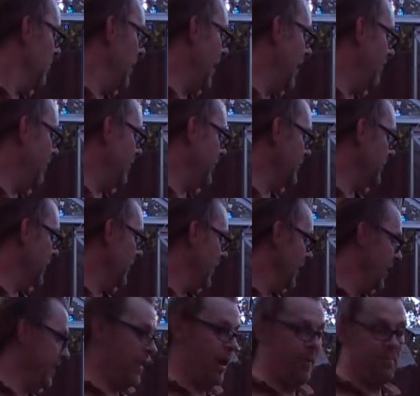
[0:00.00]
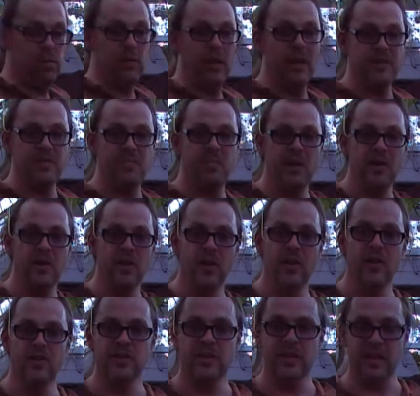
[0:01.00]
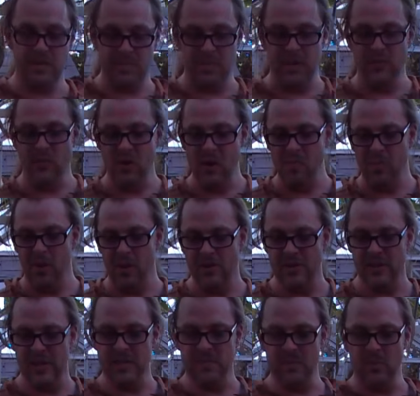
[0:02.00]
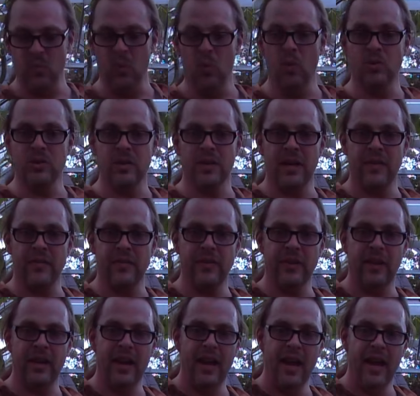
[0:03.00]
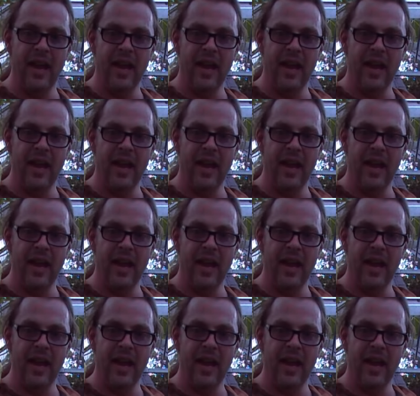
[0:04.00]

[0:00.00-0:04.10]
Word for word: peppers and that plant's been nurtured it's been repotted it's been watered and everything